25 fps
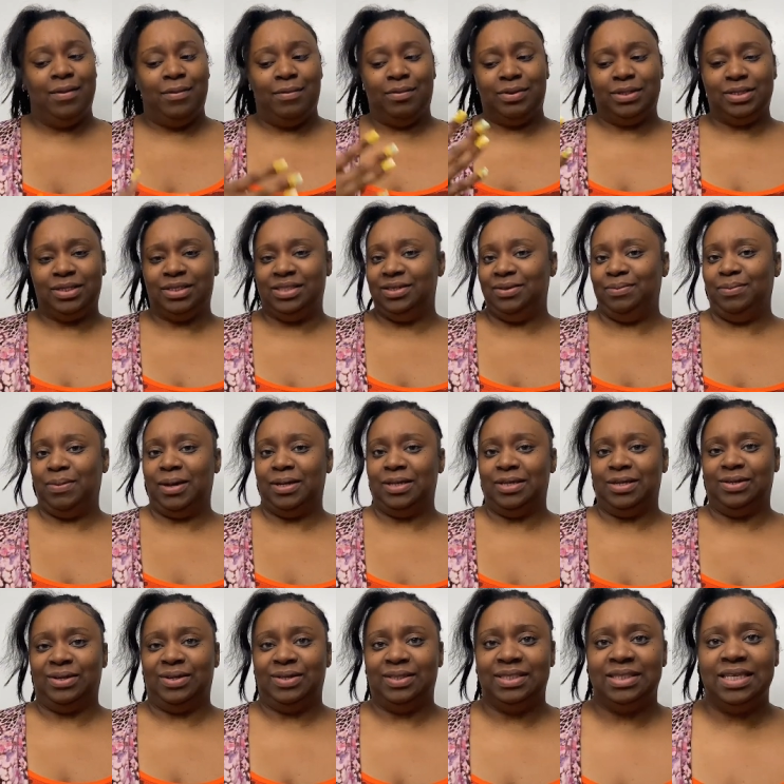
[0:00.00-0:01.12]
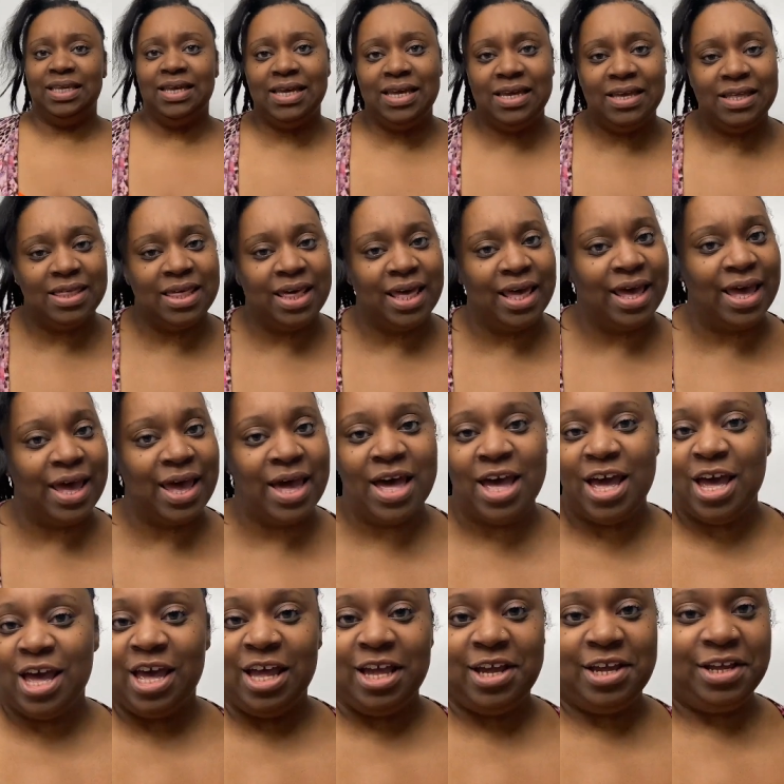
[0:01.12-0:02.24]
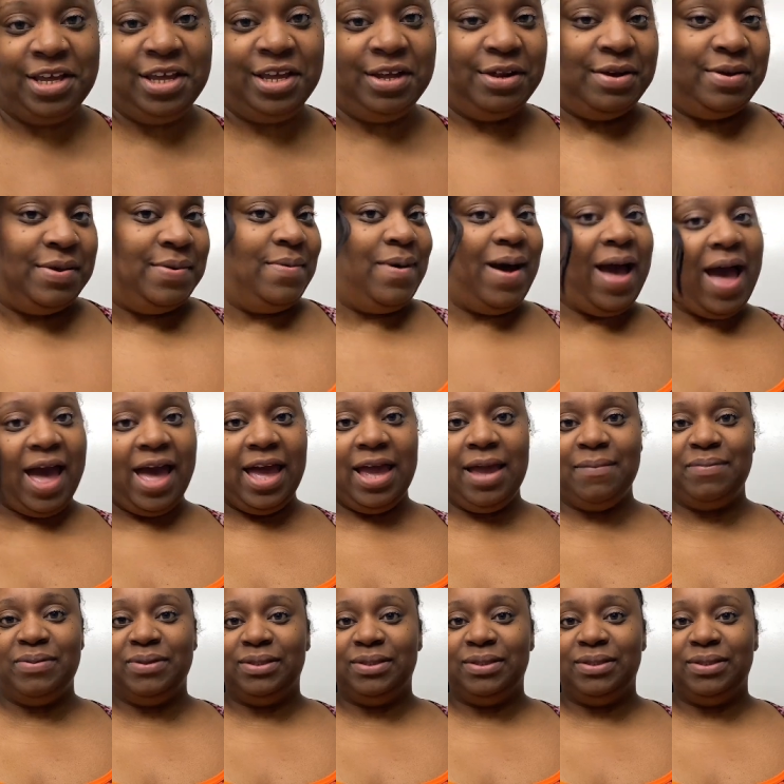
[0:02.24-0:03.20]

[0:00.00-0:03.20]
put some toothpaste on your teeth and get it white.